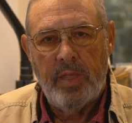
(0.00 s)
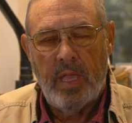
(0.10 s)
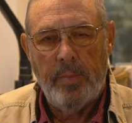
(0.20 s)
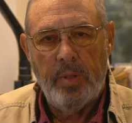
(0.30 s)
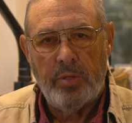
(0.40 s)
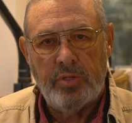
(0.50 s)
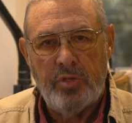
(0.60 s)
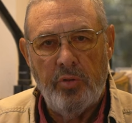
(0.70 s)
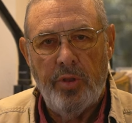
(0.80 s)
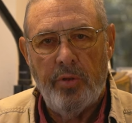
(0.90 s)
think I built the
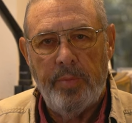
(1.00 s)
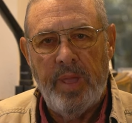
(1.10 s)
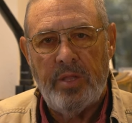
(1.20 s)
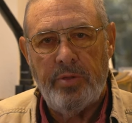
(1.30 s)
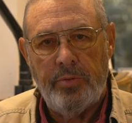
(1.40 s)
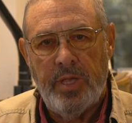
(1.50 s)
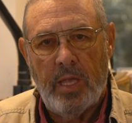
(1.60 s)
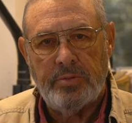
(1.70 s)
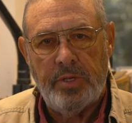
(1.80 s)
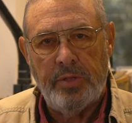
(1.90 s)
studio in about
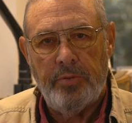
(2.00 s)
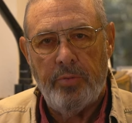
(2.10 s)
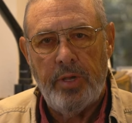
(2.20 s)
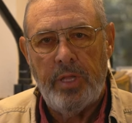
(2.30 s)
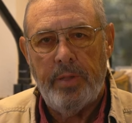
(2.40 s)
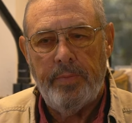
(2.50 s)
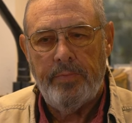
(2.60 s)
2003.